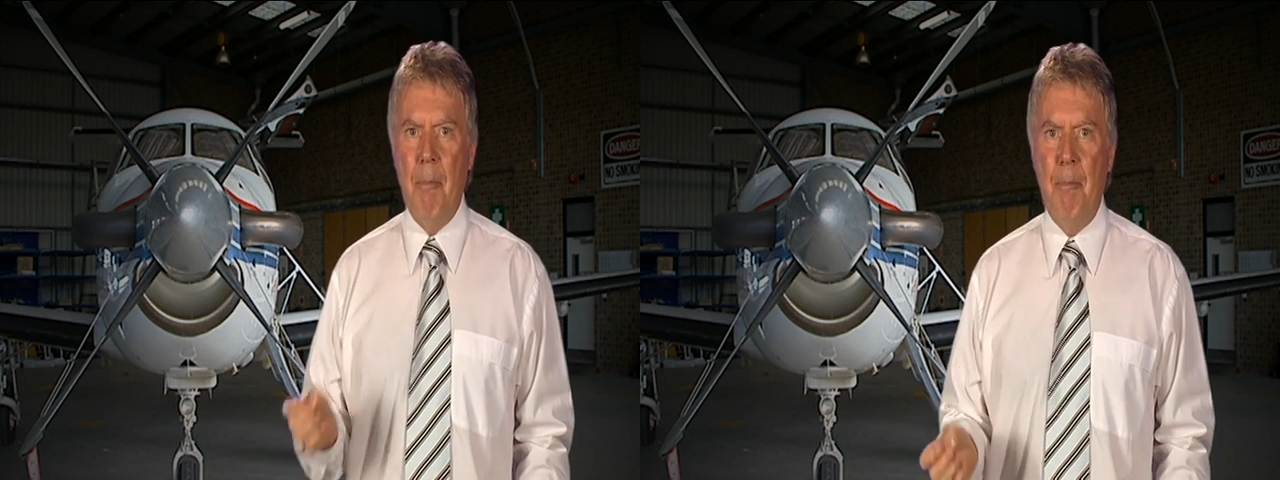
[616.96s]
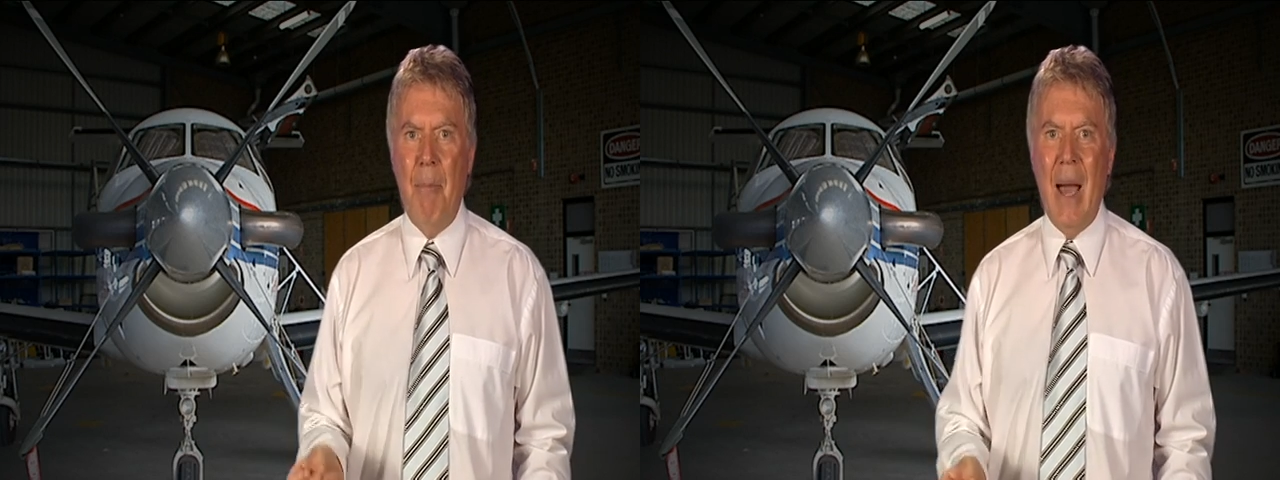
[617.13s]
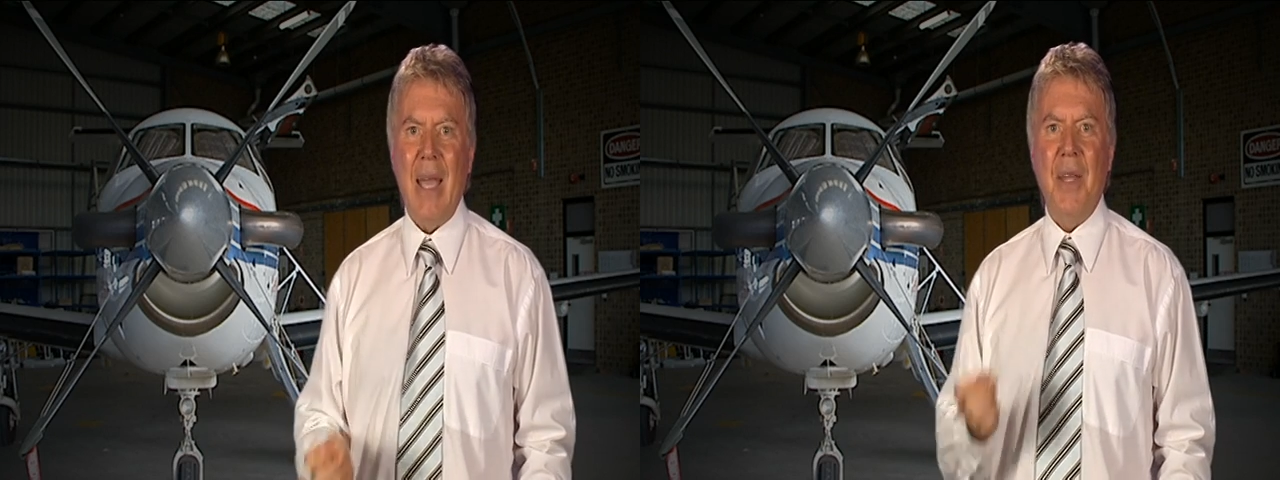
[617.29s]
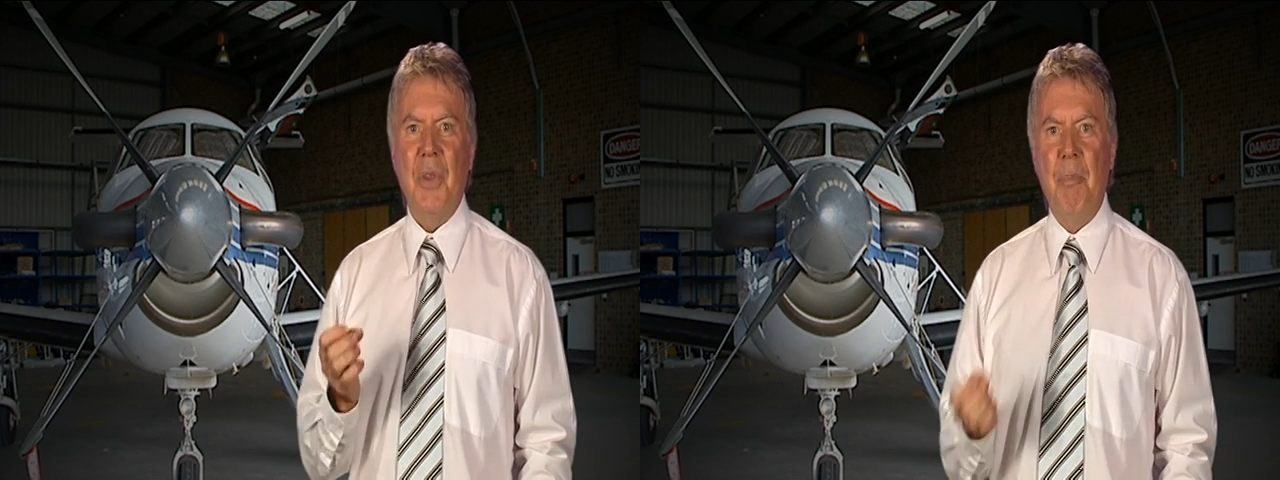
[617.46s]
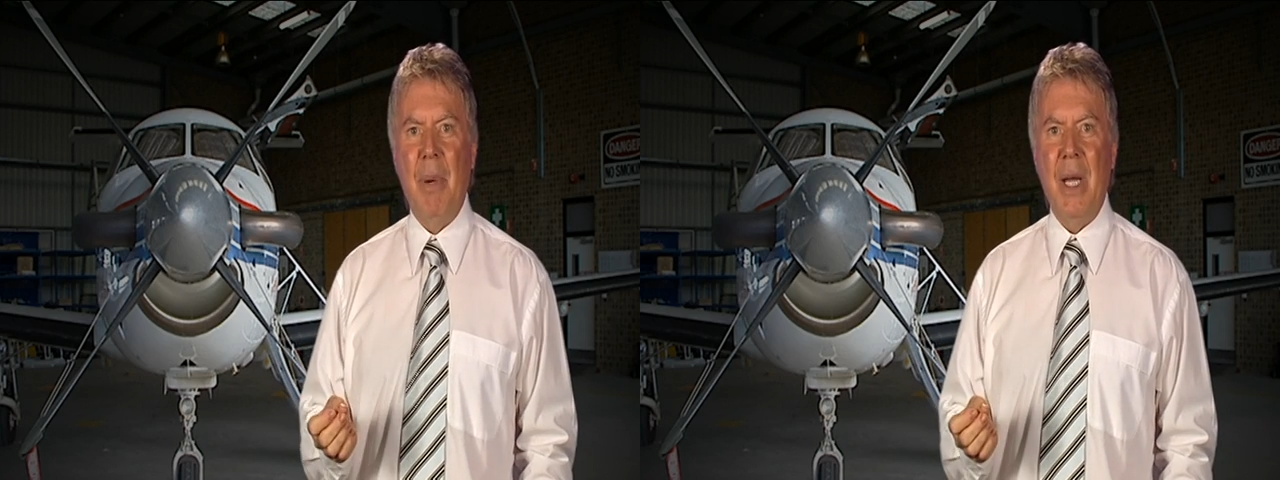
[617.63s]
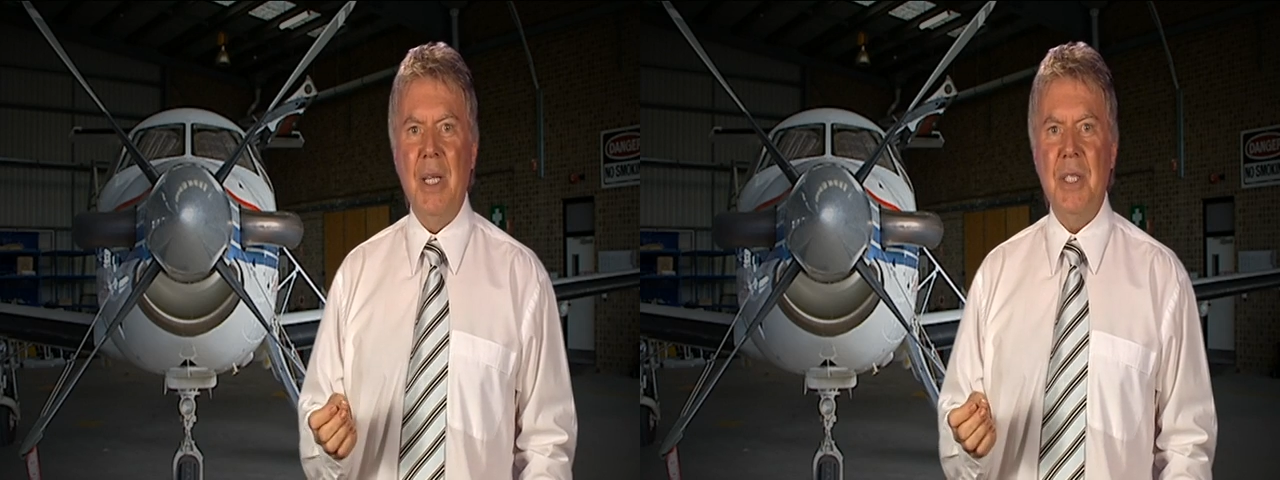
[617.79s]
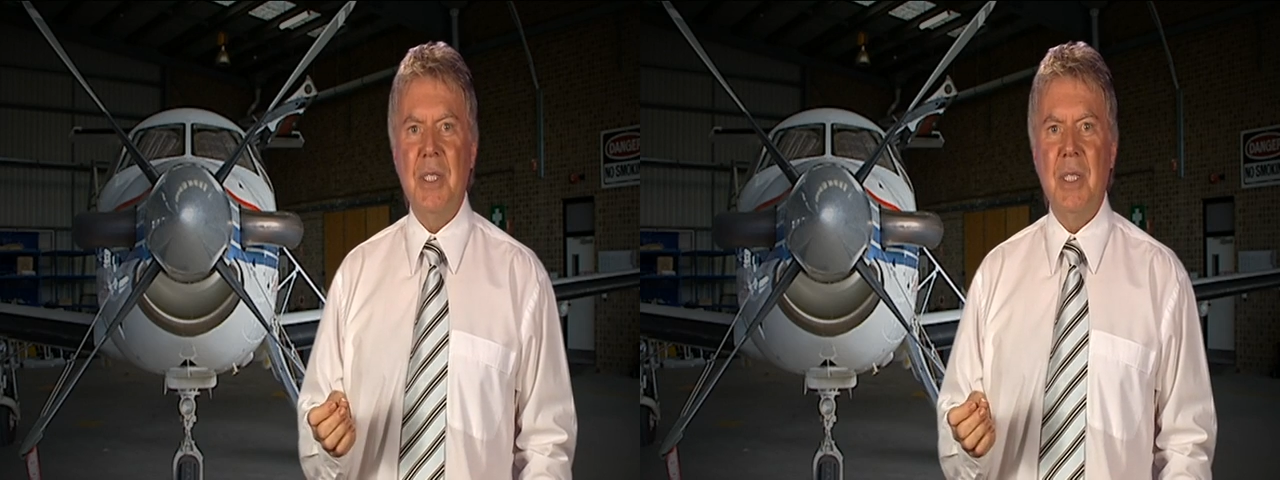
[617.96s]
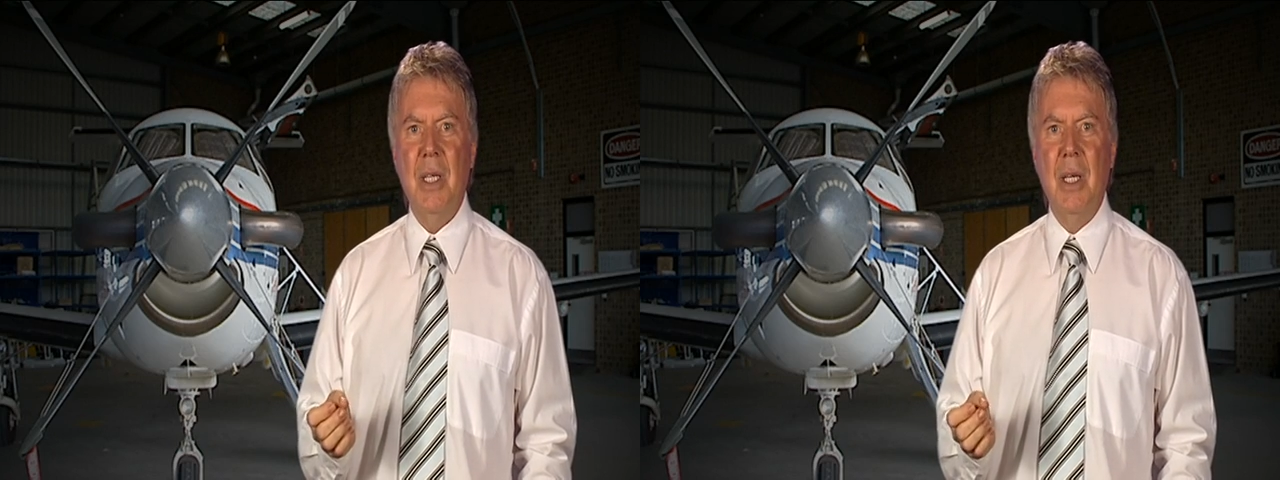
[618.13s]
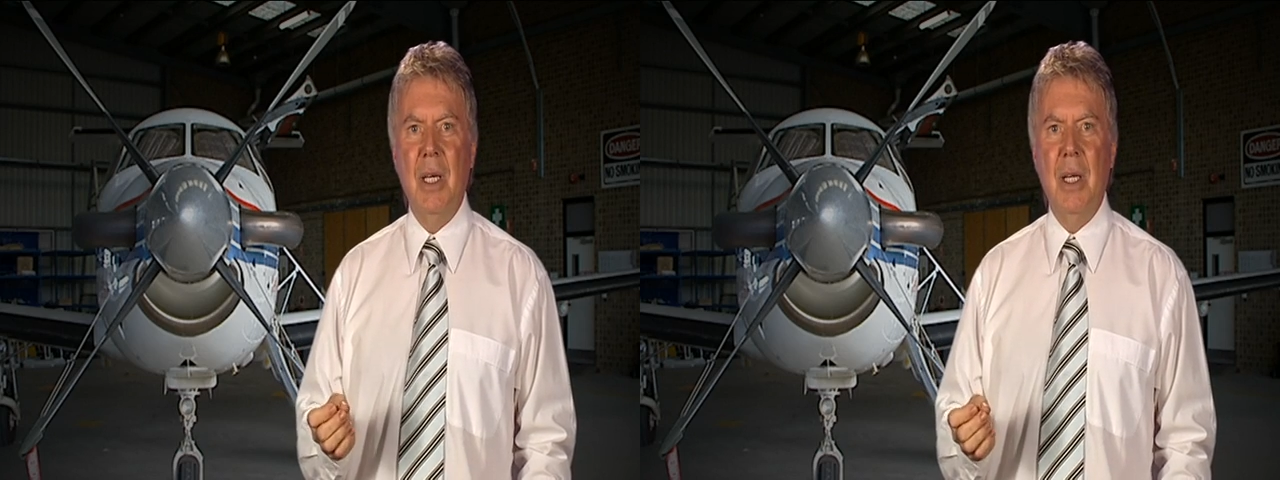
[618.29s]
Back at the base,
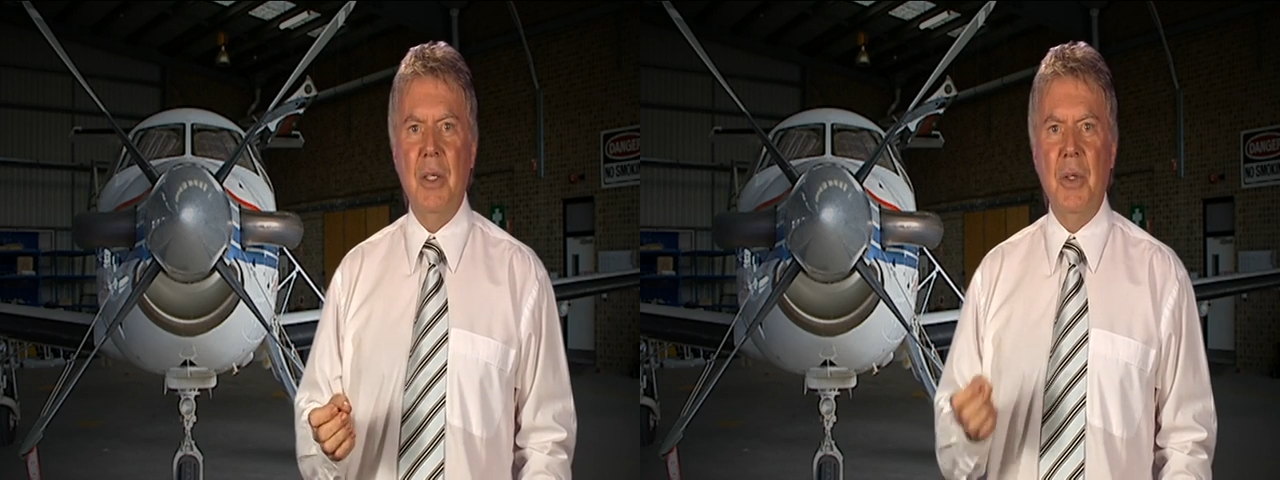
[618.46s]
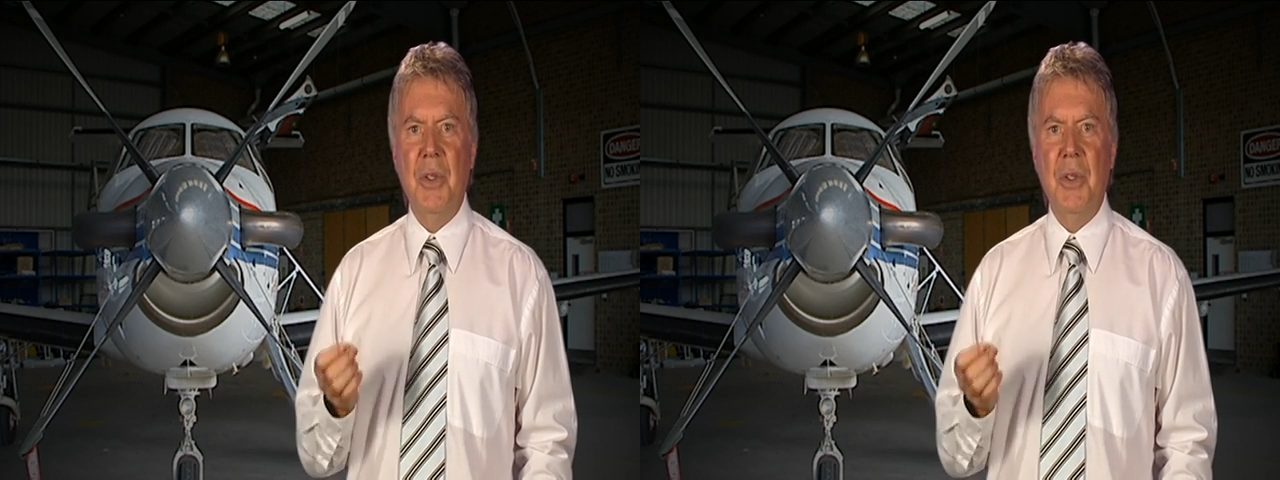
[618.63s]
you